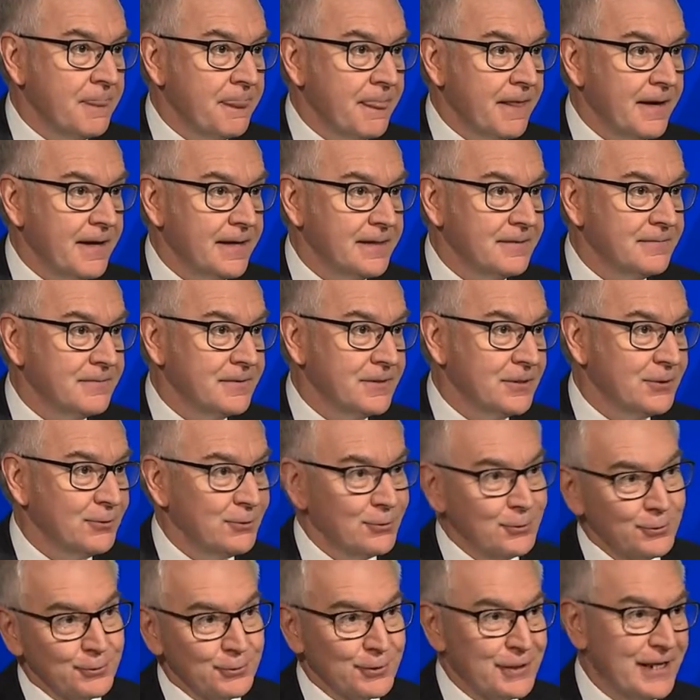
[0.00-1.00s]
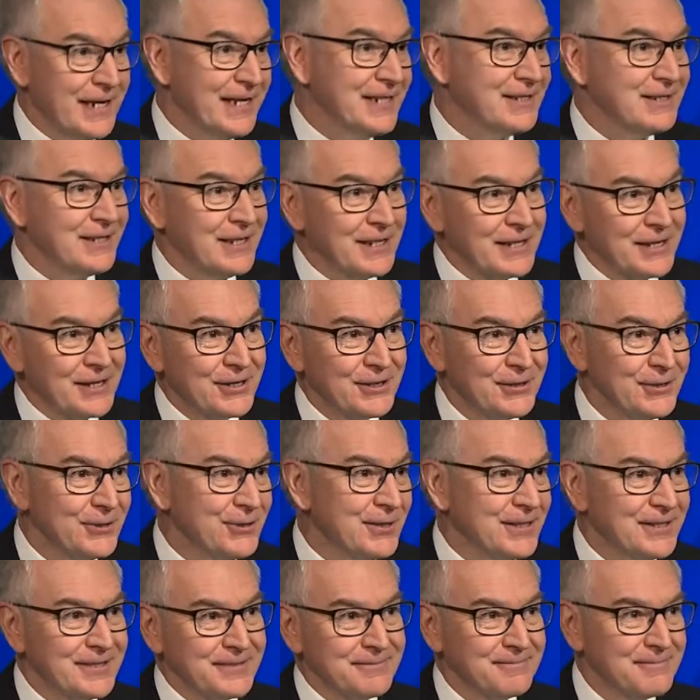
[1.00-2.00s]
And, guys like you
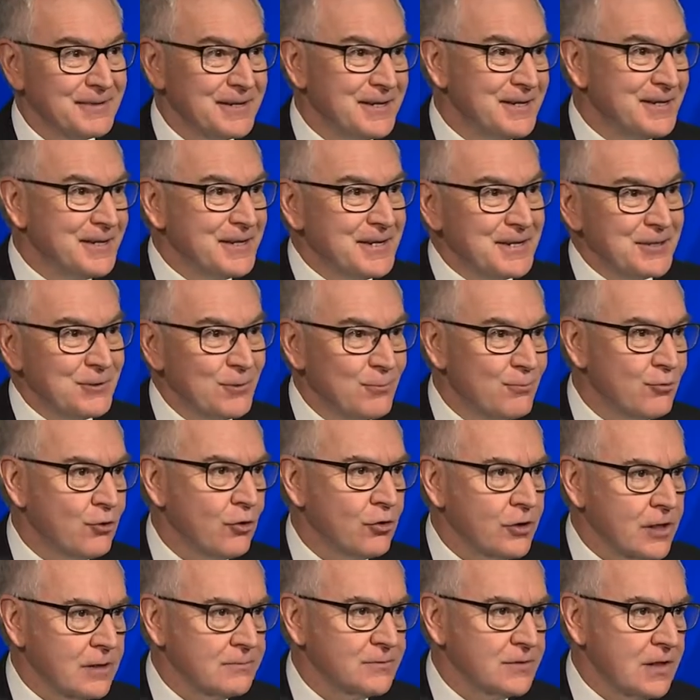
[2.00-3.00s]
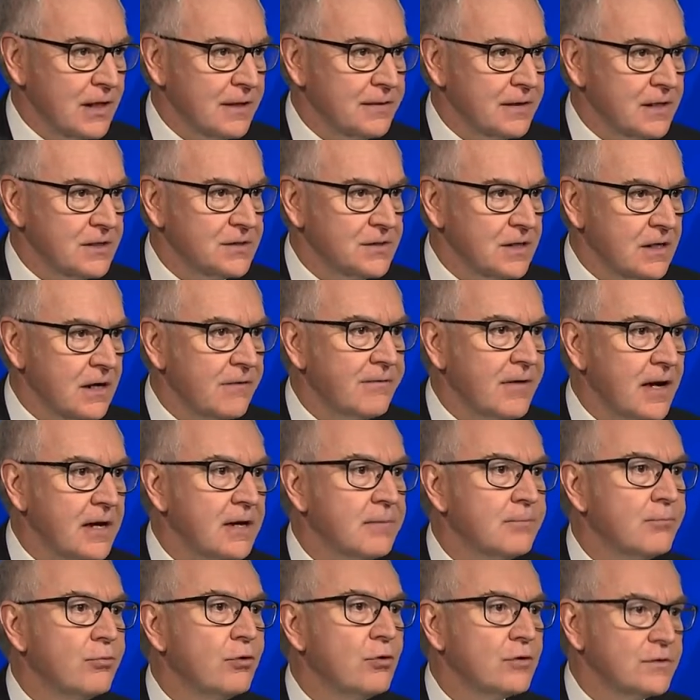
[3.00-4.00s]
and programs like this are a very
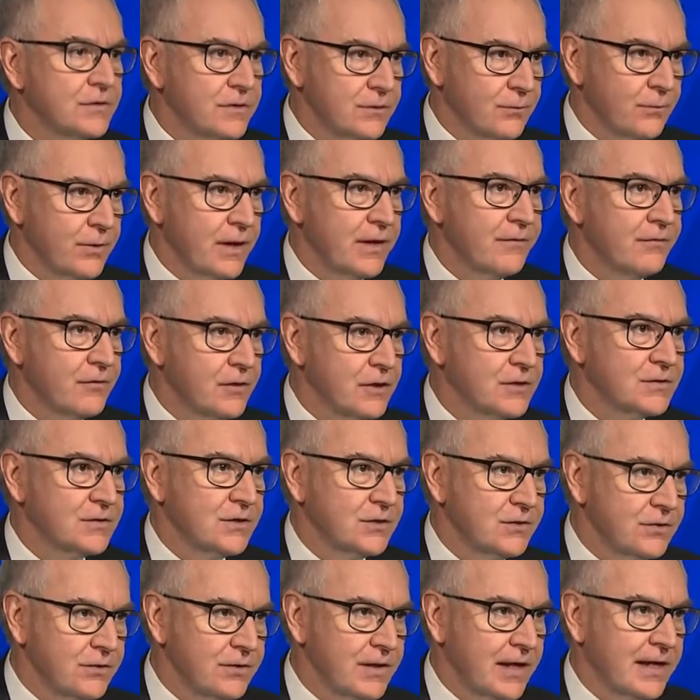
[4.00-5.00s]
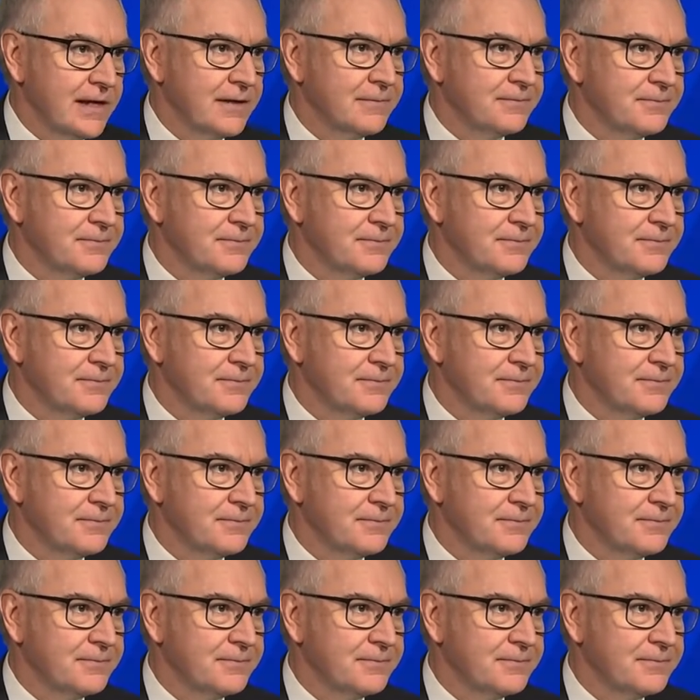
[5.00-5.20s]
important way for us to do that.